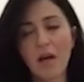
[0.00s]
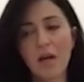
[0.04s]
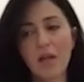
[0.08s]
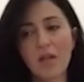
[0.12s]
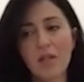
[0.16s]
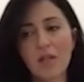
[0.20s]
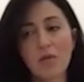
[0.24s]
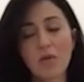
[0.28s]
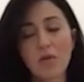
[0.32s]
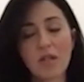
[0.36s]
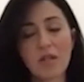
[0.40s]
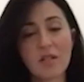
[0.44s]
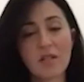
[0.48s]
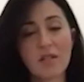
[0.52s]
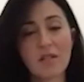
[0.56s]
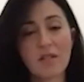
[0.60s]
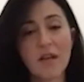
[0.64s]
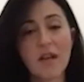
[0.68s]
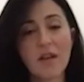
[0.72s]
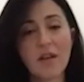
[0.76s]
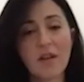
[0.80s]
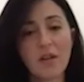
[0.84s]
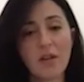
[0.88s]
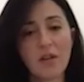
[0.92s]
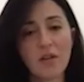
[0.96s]
I took a
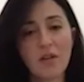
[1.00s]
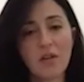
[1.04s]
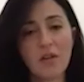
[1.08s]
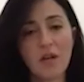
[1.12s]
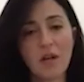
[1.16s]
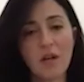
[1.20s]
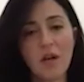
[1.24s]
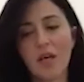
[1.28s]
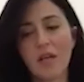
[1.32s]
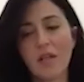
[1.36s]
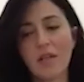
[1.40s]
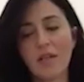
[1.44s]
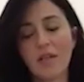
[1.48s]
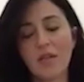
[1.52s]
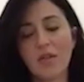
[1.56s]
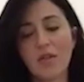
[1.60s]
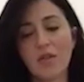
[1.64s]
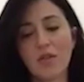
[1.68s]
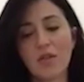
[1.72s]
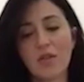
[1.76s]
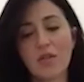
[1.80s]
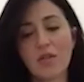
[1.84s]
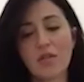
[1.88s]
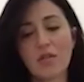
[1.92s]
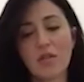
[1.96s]
designer And they
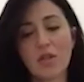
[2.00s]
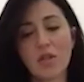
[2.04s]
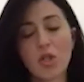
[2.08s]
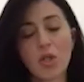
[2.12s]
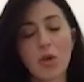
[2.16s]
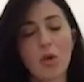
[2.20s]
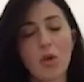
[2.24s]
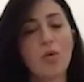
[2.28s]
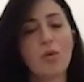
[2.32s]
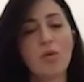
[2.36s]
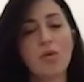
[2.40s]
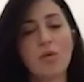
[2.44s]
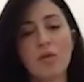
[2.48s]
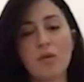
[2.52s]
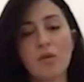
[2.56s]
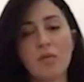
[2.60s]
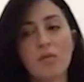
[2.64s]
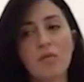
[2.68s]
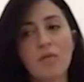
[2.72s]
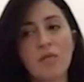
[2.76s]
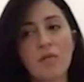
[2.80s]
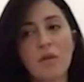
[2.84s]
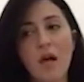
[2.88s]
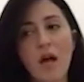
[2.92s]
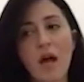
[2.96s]
just
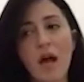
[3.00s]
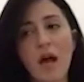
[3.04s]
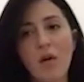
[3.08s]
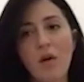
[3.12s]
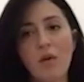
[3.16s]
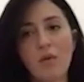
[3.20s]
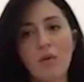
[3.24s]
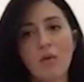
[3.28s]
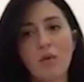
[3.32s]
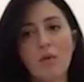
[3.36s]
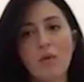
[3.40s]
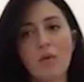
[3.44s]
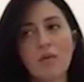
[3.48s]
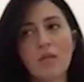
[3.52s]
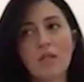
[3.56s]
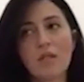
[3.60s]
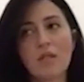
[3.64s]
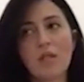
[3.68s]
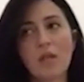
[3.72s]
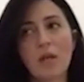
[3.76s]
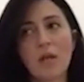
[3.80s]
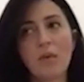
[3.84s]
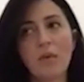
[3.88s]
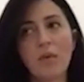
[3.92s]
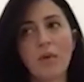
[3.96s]
showed how
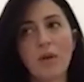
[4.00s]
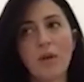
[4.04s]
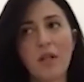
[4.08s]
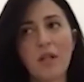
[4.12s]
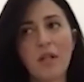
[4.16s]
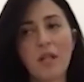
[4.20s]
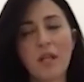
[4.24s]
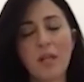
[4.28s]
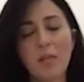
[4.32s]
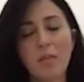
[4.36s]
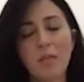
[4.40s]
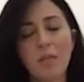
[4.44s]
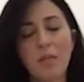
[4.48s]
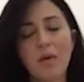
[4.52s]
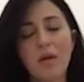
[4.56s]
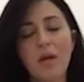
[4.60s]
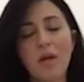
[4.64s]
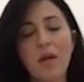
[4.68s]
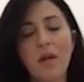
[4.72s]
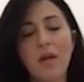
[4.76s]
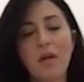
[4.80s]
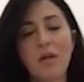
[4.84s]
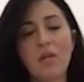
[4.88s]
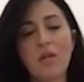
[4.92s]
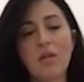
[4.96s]
simple it can
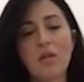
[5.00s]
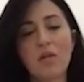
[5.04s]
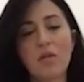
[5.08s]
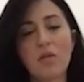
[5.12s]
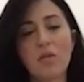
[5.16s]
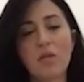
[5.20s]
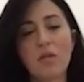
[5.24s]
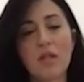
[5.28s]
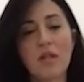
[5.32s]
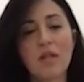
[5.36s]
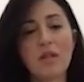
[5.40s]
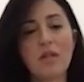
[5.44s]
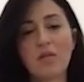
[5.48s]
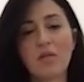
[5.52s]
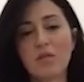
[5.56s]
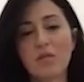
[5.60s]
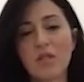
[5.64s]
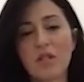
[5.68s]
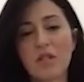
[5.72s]
be to send and